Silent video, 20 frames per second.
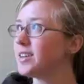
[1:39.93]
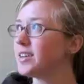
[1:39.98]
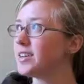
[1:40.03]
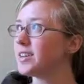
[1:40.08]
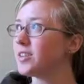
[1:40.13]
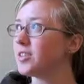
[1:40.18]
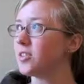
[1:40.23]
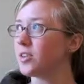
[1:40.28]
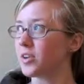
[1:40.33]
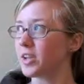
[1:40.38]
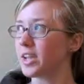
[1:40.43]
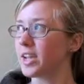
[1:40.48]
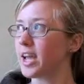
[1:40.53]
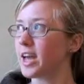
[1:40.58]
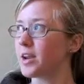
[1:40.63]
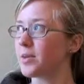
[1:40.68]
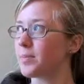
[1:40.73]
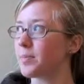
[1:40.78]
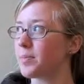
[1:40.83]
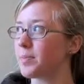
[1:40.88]
Looking at
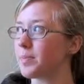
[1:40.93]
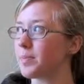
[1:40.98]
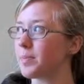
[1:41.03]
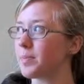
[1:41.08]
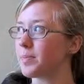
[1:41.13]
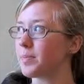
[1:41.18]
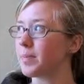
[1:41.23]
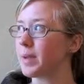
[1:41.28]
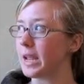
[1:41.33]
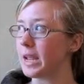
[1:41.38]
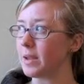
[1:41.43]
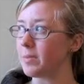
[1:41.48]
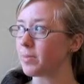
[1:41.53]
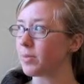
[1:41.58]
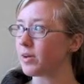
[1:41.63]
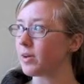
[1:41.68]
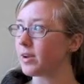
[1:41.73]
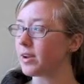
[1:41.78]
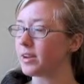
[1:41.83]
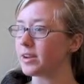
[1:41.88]
a
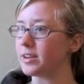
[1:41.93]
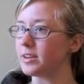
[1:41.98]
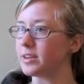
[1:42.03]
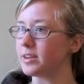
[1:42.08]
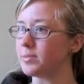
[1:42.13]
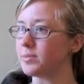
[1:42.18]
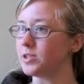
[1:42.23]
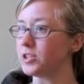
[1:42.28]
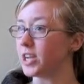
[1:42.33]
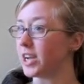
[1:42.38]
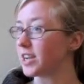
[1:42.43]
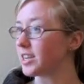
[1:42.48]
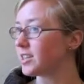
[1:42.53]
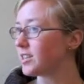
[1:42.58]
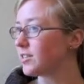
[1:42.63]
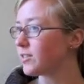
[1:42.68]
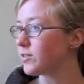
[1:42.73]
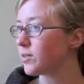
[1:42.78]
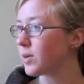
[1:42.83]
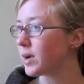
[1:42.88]
paper in an
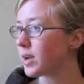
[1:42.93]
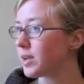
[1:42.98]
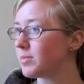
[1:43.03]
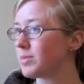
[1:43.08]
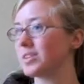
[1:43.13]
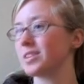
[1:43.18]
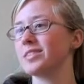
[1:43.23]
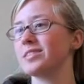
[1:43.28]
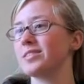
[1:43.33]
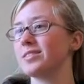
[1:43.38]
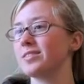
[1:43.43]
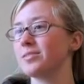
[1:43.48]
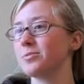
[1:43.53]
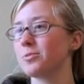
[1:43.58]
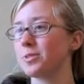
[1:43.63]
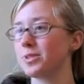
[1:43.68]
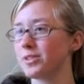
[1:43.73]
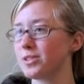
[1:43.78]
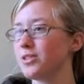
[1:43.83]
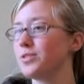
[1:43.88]
objective way, because
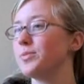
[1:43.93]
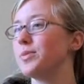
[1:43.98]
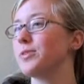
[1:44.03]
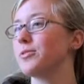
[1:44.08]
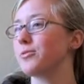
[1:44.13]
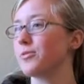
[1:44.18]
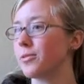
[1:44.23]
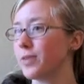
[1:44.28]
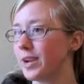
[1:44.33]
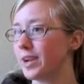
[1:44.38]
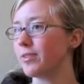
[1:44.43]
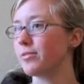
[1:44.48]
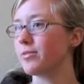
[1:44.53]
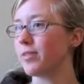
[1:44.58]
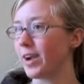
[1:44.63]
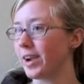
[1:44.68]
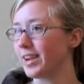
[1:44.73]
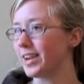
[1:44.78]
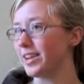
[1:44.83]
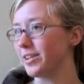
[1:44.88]
once you've been
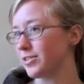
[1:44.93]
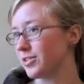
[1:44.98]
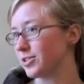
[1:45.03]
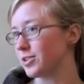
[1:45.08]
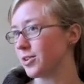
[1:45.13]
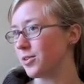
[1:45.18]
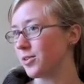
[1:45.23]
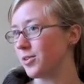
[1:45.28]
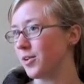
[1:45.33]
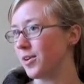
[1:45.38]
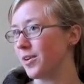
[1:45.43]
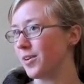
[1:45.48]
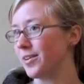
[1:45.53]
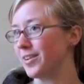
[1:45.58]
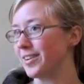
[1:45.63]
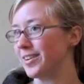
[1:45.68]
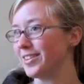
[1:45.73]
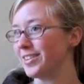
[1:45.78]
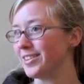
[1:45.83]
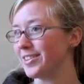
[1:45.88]
writing it for so long,
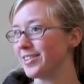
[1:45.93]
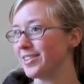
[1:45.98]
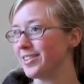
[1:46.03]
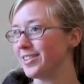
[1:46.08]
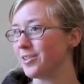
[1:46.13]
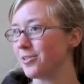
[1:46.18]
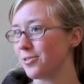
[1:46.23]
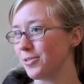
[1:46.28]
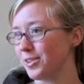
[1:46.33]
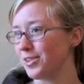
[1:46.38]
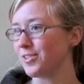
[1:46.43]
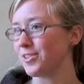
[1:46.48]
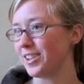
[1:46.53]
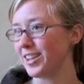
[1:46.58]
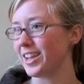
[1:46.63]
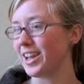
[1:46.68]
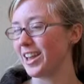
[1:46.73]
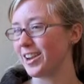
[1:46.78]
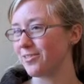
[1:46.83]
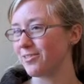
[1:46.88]
you're only looking
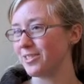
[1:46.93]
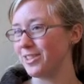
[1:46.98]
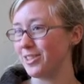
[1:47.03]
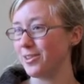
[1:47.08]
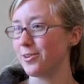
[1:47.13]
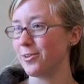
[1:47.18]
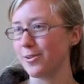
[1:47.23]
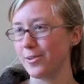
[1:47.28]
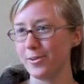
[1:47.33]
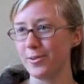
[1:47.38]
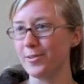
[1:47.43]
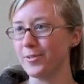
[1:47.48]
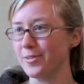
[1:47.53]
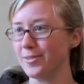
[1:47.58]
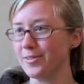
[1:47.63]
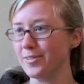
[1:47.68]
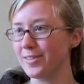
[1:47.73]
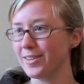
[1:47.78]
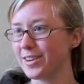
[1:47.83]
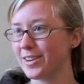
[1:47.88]
at it with your own
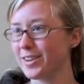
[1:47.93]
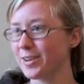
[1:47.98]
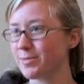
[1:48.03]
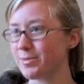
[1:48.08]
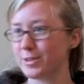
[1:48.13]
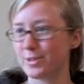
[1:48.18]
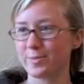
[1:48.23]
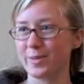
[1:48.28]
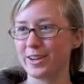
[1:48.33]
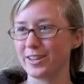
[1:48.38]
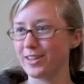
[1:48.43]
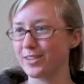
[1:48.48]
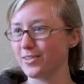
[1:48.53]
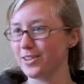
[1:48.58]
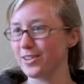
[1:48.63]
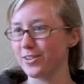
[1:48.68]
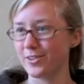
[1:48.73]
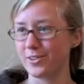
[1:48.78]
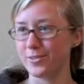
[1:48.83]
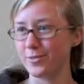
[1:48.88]
perspective and
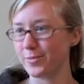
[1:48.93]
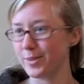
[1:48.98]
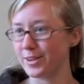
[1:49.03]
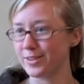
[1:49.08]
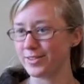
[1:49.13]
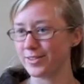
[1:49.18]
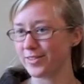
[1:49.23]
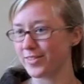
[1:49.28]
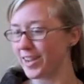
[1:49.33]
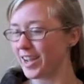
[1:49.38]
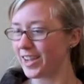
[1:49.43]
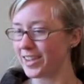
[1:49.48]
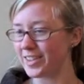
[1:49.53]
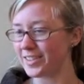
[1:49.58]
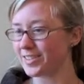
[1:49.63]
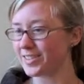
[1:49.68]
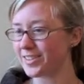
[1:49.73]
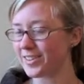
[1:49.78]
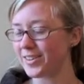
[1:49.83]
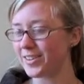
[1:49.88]
your own pair of
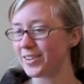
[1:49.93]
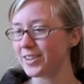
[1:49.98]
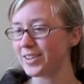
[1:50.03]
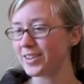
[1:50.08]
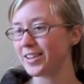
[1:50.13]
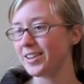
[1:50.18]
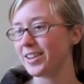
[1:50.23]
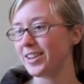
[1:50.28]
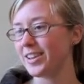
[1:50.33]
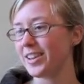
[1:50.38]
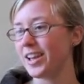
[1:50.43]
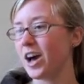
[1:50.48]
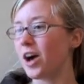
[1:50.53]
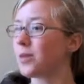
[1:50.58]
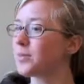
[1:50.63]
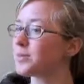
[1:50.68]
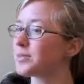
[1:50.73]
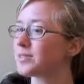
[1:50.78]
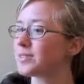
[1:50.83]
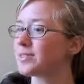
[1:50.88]
eyes, so it
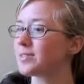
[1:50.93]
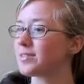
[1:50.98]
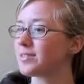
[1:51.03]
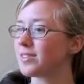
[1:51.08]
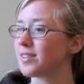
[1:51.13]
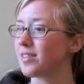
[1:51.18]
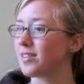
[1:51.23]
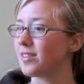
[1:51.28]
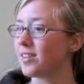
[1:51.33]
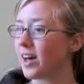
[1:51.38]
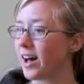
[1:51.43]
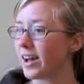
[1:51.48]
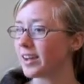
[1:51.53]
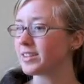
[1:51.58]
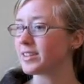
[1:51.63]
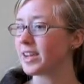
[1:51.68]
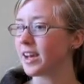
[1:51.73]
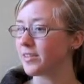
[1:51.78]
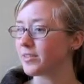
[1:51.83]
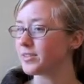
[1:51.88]
helps a lot
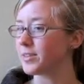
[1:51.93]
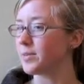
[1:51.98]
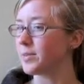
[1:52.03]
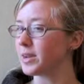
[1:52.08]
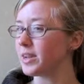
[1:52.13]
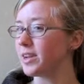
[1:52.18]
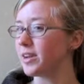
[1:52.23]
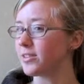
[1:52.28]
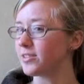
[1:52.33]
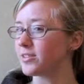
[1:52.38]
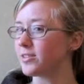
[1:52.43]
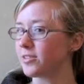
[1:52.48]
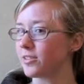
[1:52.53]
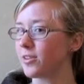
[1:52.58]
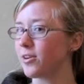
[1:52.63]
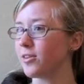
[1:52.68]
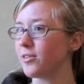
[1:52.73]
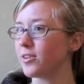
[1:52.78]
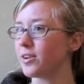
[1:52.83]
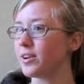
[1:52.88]
to have somebody else look
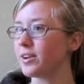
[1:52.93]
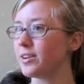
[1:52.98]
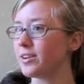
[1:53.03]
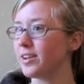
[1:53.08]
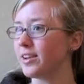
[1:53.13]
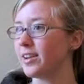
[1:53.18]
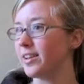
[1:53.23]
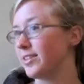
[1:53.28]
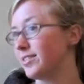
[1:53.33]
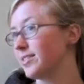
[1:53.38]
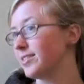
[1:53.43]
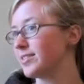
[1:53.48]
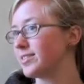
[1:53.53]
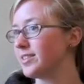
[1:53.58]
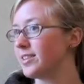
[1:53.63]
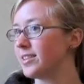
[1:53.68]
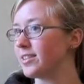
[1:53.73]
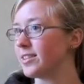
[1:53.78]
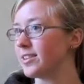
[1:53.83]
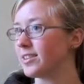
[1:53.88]
over it and
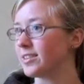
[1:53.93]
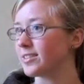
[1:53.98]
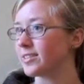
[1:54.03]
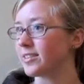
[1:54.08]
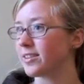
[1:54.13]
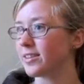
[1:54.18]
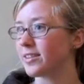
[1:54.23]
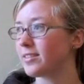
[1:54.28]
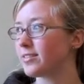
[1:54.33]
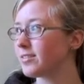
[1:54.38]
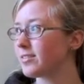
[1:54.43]
see things that